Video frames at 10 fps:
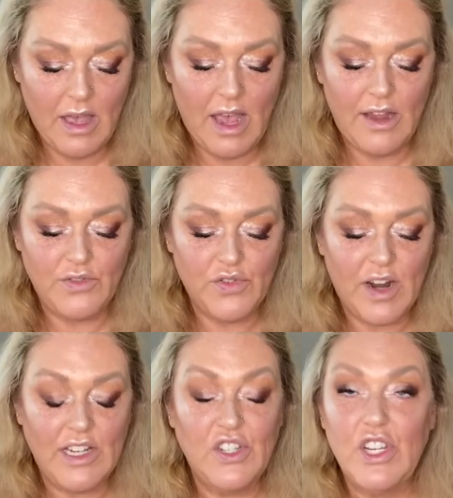I've
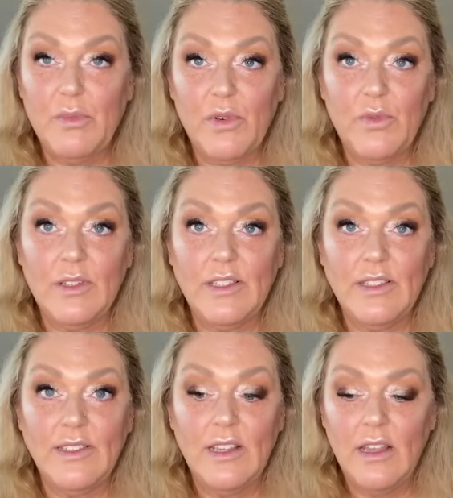tried cheaper
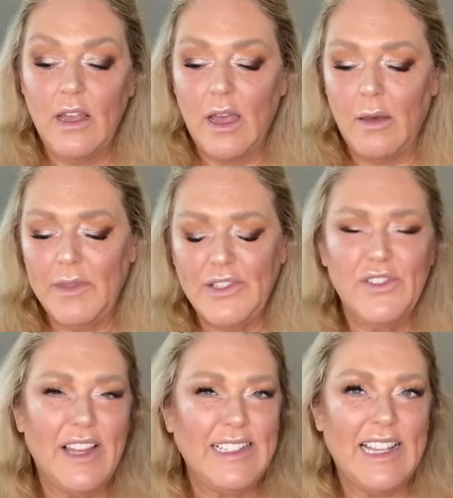ones. These
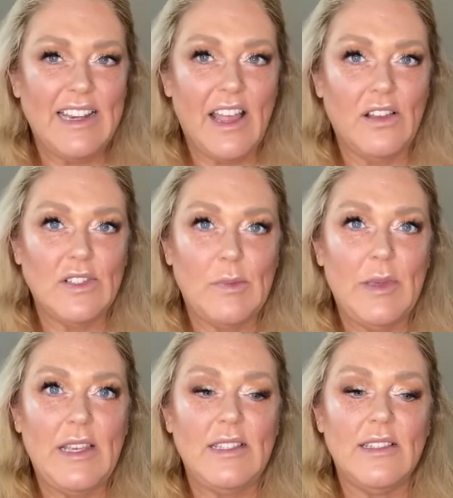are like $10 a
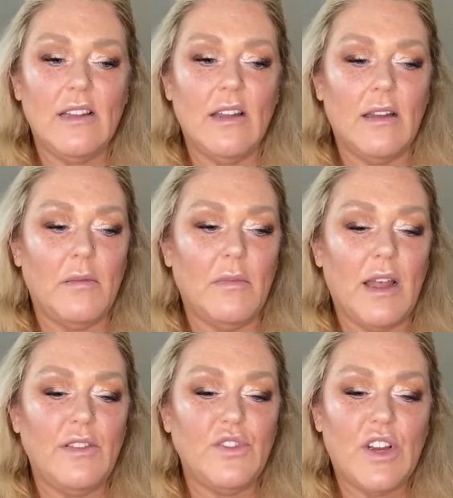piece.
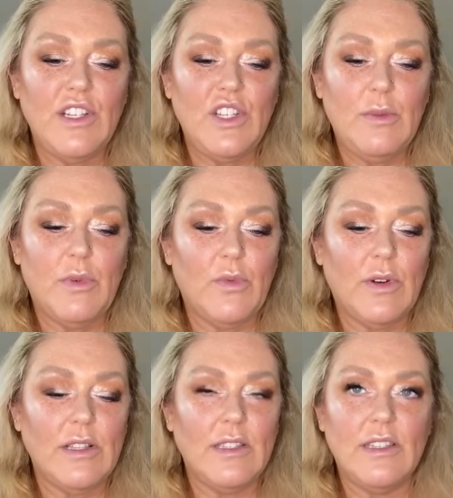I've tried cheaper
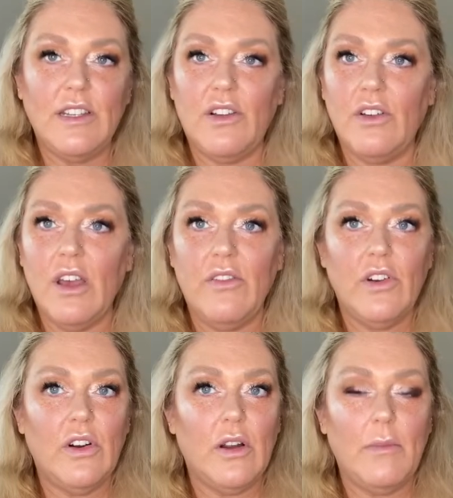ones, you know,
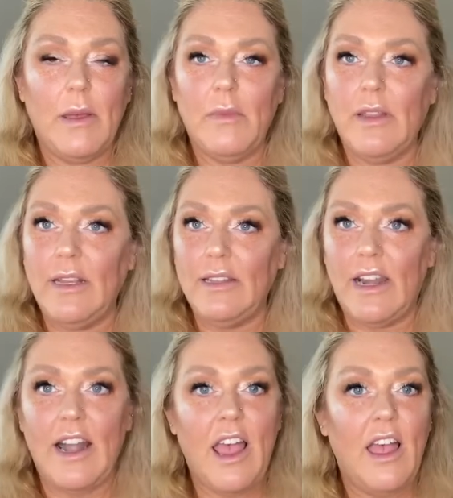CoverGirl, Maybelline,
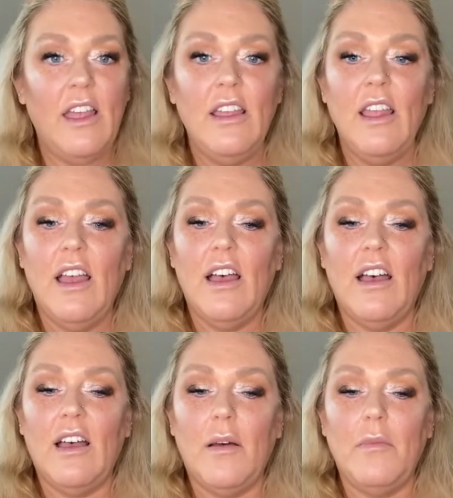
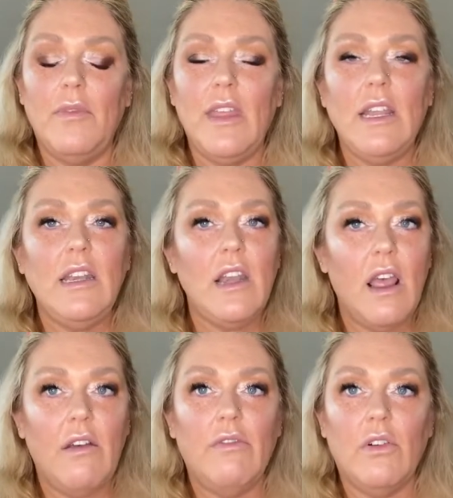they
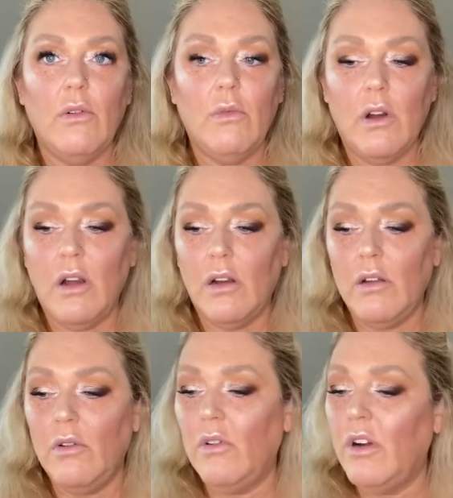never
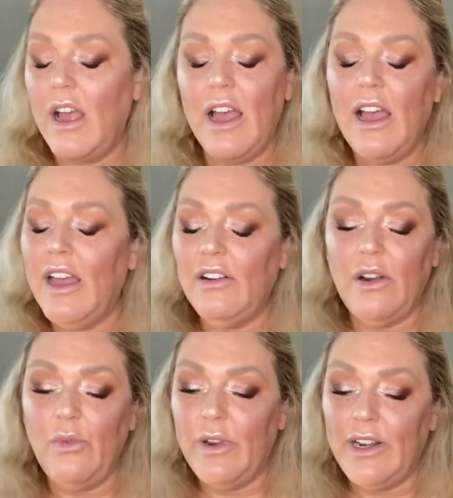work, or I don't
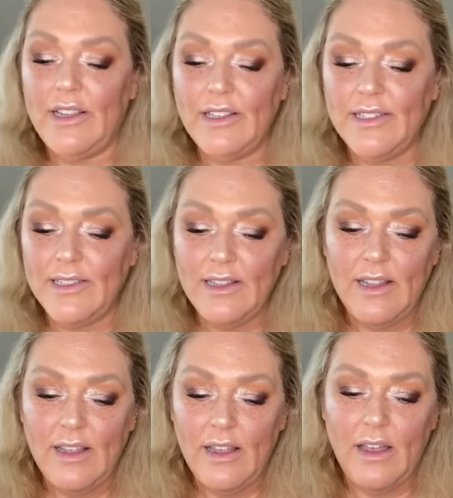know what it is.
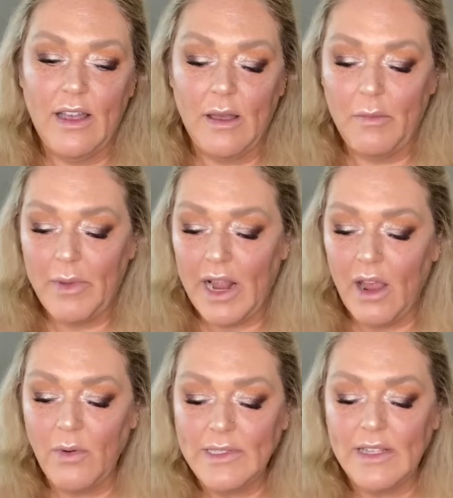But I
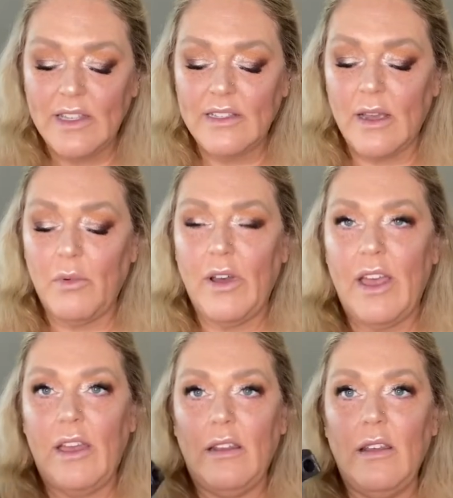always get the double
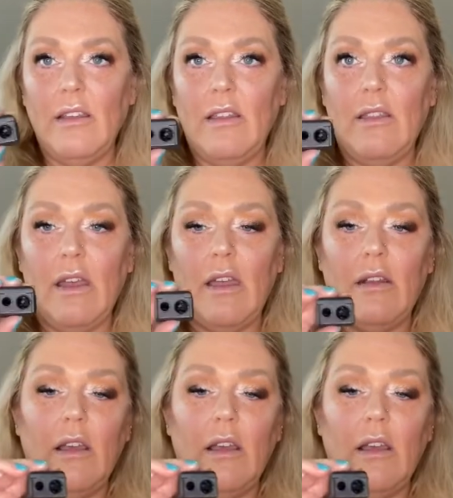head that,